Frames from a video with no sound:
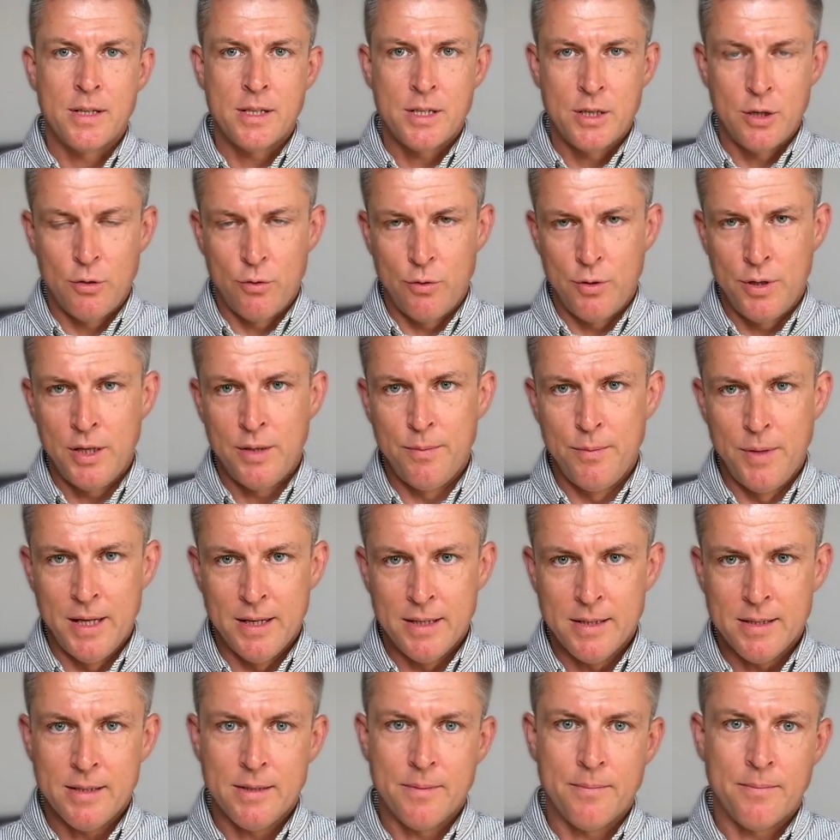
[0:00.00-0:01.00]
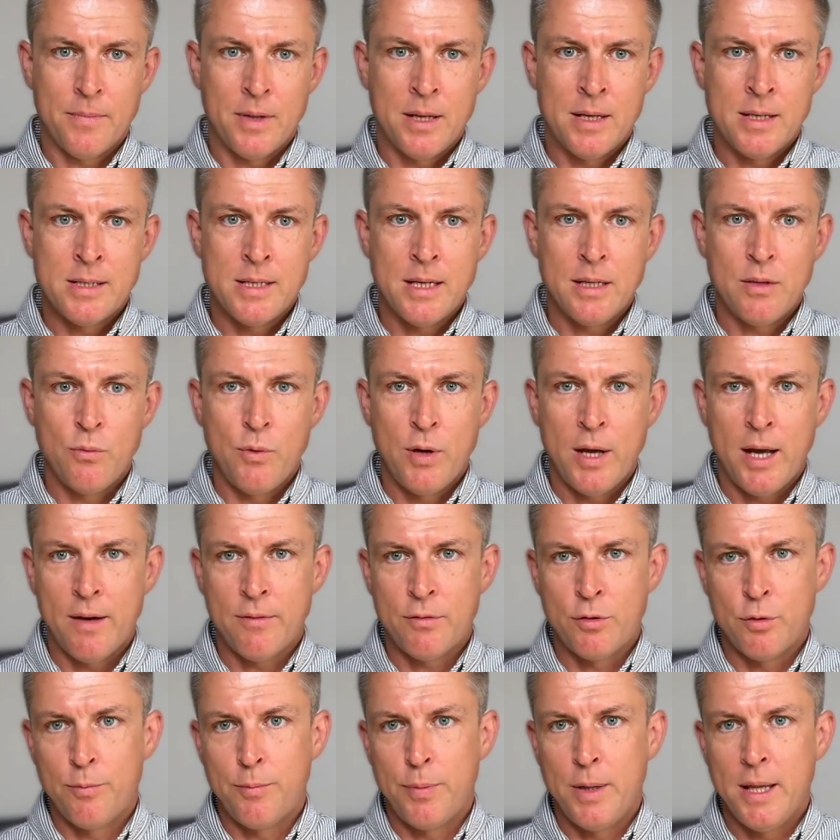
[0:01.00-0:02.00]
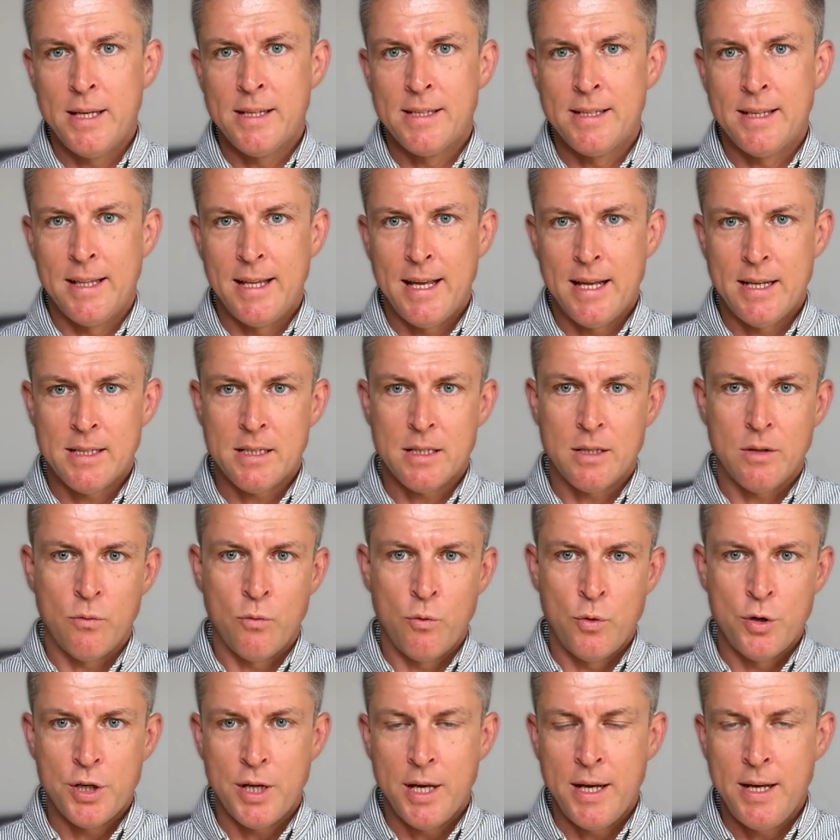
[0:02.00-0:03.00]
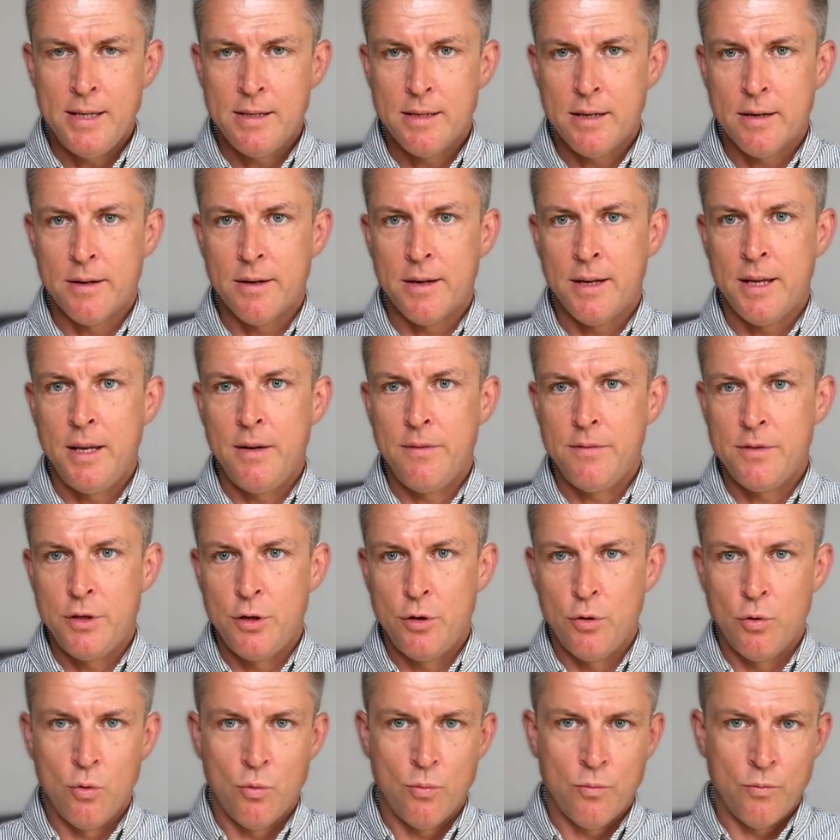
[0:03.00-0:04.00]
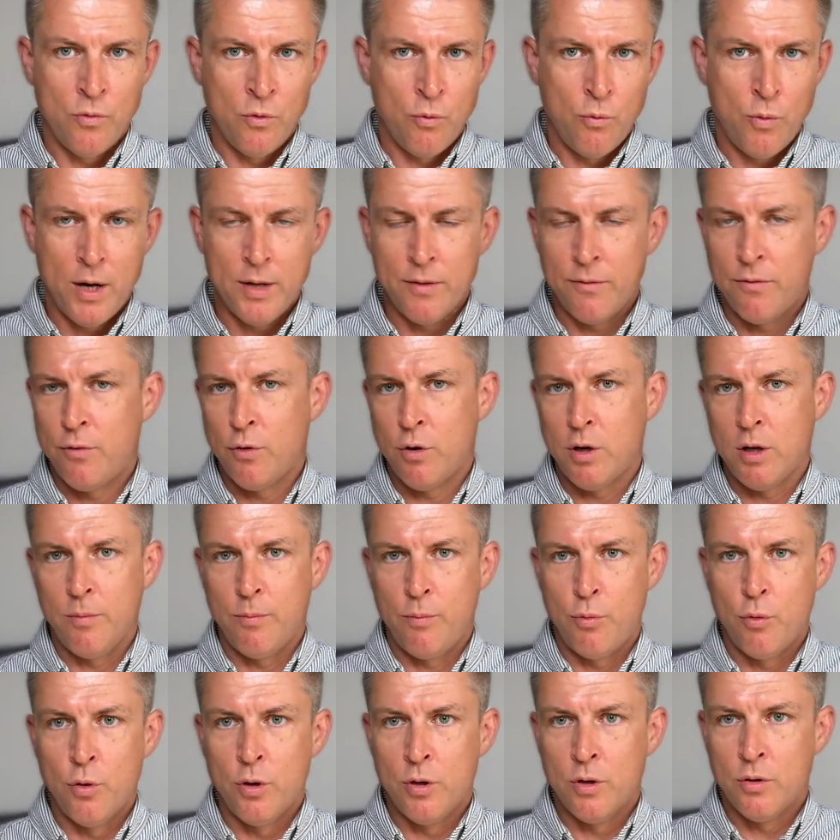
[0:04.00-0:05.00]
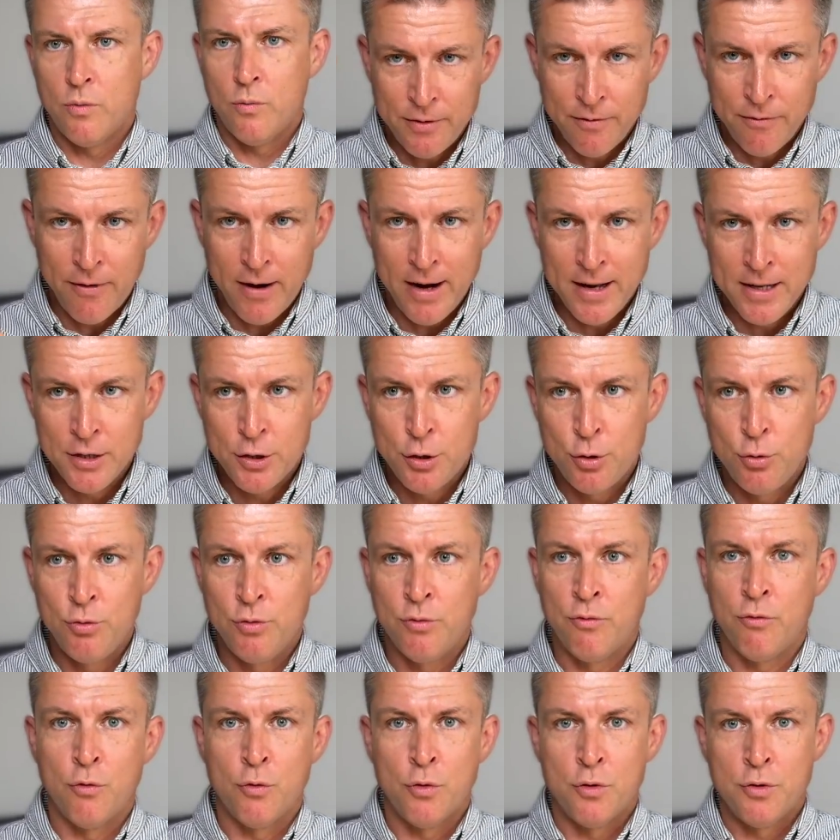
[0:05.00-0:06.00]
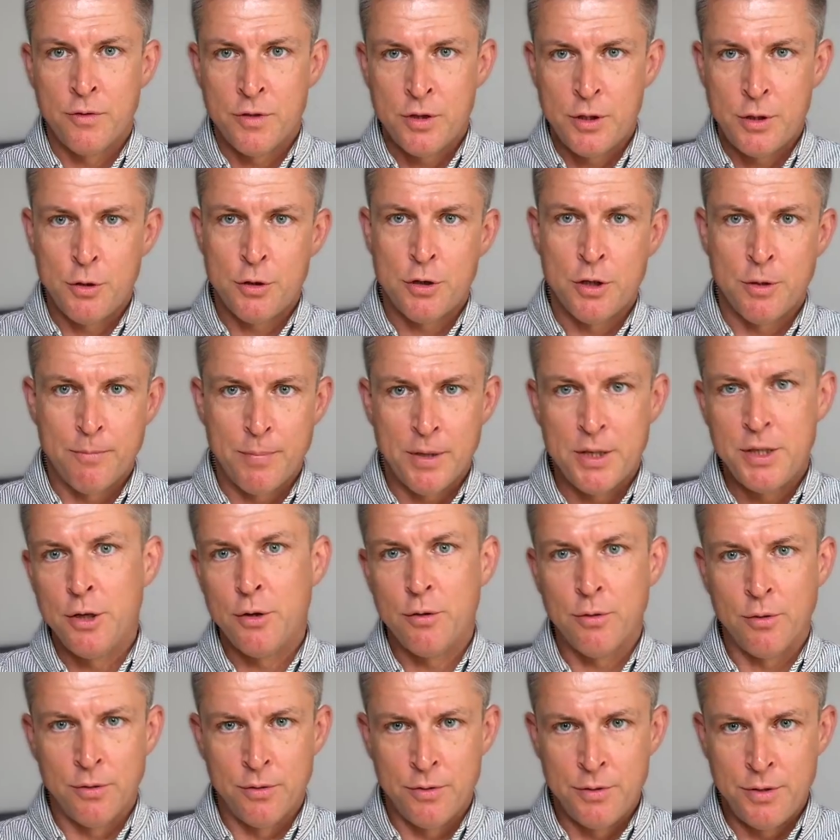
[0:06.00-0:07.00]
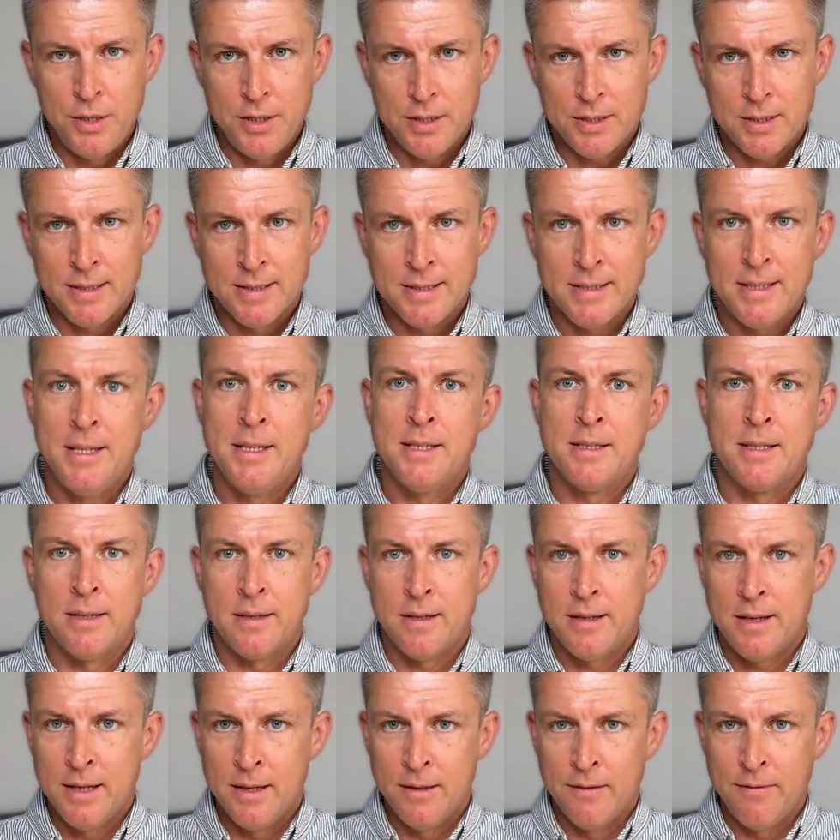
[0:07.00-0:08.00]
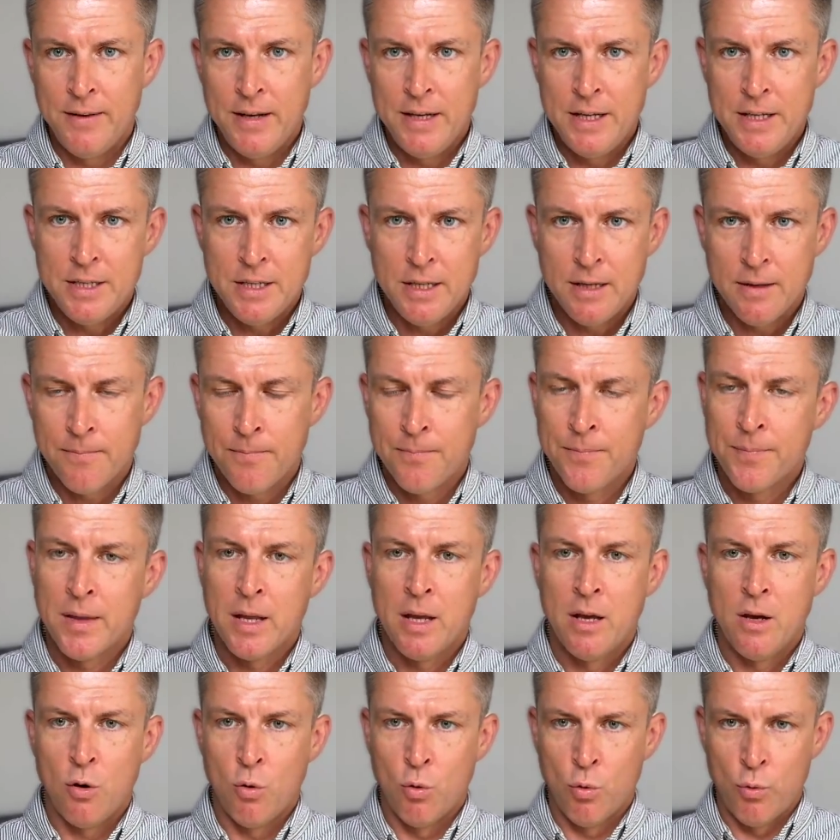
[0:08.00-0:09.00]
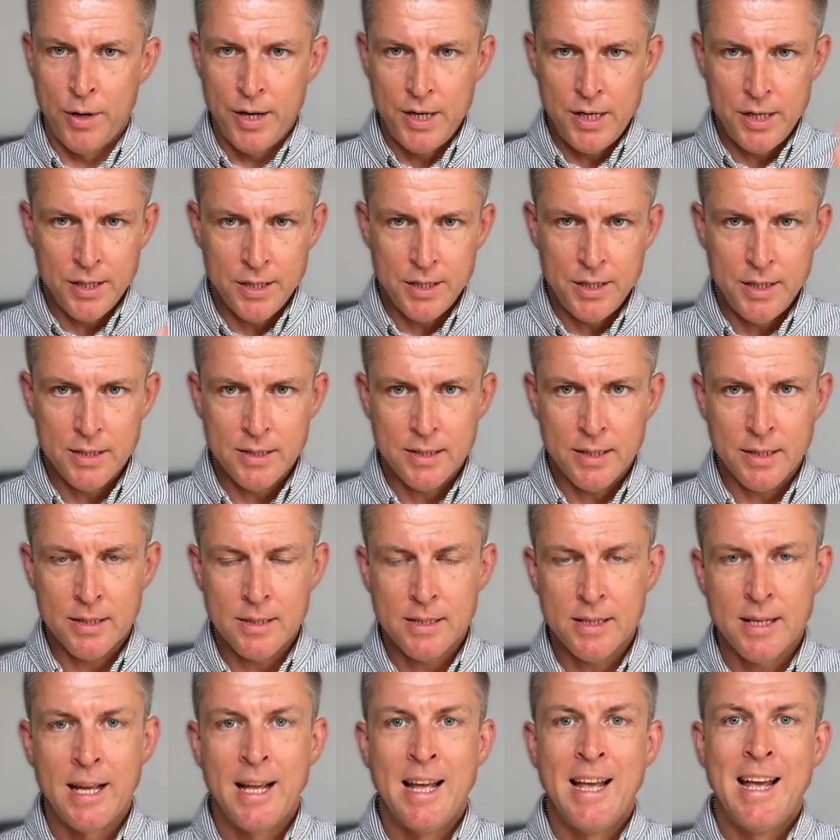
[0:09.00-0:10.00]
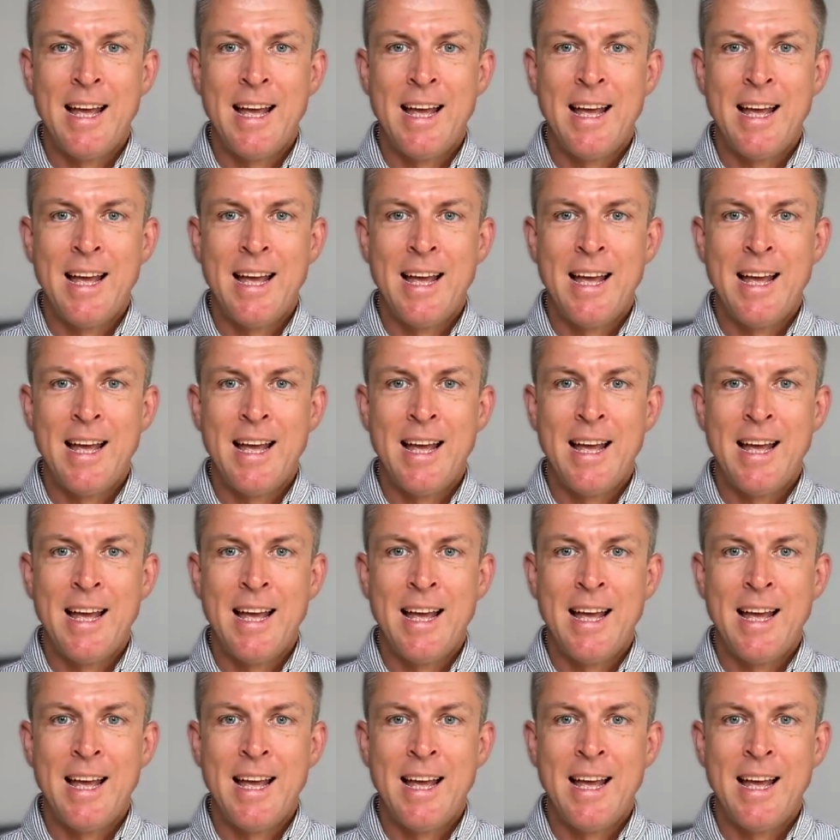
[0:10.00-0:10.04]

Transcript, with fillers: So it means that we have to place the lens which either gives you one focal point fine-tuned for certain particular distance, either infinity or reading distance,